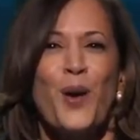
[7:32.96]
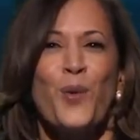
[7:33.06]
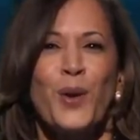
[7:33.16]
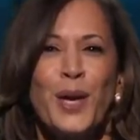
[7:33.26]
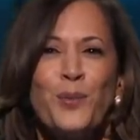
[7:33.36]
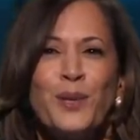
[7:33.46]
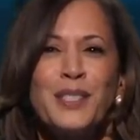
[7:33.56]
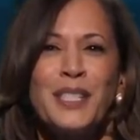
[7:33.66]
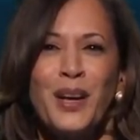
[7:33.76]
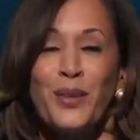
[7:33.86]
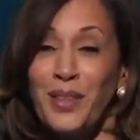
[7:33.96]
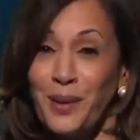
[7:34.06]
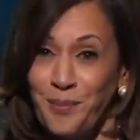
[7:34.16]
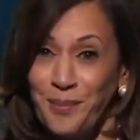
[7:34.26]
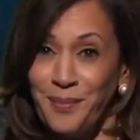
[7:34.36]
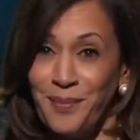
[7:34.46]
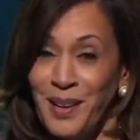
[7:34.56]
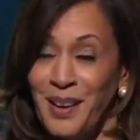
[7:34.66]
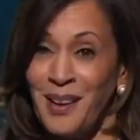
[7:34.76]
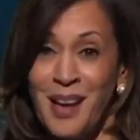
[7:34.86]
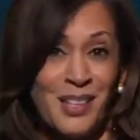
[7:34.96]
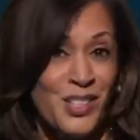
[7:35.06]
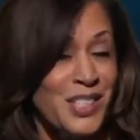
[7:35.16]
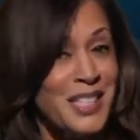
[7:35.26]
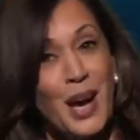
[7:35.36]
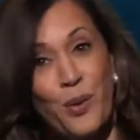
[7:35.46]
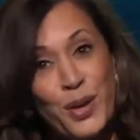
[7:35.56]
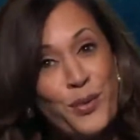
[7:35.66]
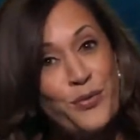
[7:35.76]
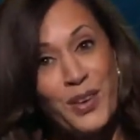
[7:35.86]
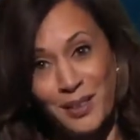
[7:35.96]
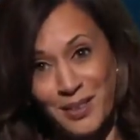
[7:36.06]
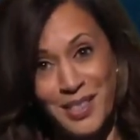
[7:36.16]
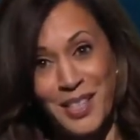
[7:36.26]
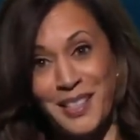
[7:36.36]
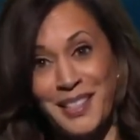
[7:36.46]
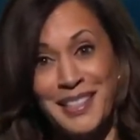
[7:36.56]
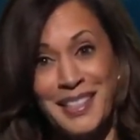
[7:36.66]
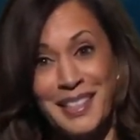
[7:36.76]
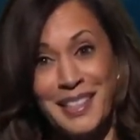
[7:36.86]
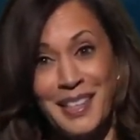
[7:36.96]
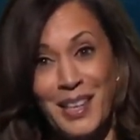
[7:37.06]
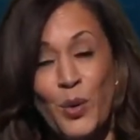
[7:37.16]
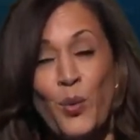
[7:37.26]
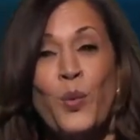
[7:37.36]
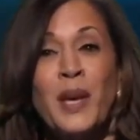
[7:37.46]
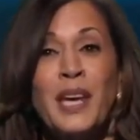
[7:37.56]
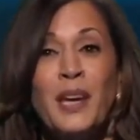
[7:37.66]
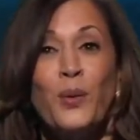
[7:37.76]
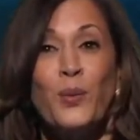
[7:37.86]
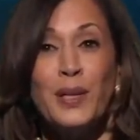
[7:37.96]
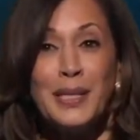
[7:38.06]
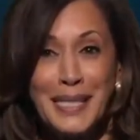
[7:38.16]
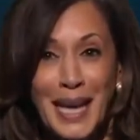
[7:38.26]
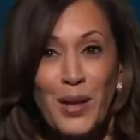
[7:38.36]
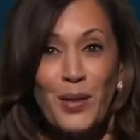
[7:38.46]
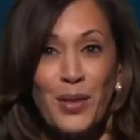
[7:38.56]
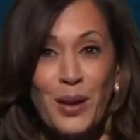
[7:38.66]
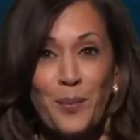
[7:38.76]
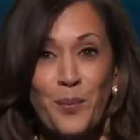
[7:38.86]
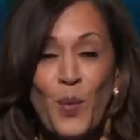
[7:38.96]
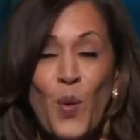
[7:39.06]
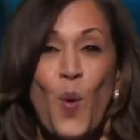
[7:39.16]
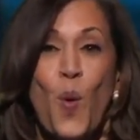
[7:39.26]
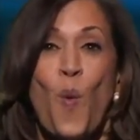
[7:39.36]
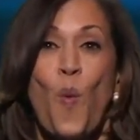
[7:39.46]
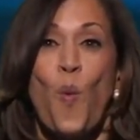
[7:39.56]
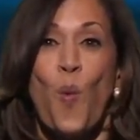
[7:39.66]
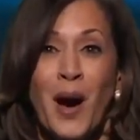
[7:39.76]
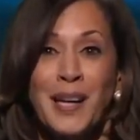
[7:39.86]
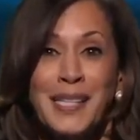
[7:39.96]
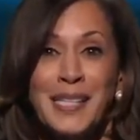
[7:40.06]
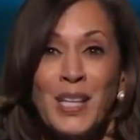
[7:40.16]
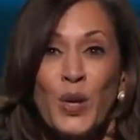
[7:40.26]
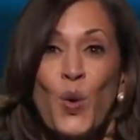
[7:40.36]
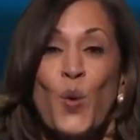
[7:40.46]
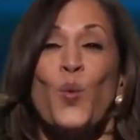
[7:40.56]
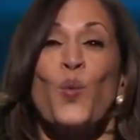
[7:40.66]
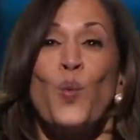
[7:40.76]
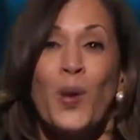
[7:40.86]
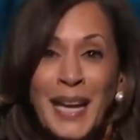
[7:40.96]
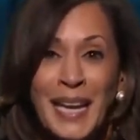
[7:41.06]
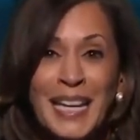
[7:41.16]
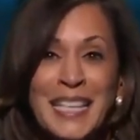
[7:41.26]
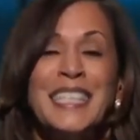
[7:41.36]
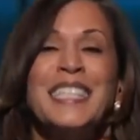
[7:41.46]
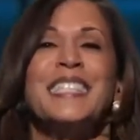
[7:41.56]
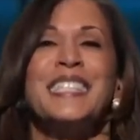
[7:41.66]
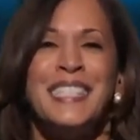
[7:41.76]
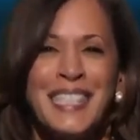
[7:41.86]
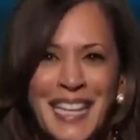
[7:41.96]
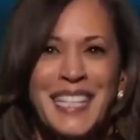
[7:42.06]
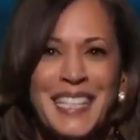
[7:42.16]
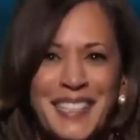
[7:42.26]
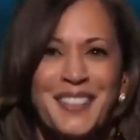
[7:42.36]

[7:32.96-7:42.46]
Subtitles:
We will tell them not just how we felt, we will tell them what we did.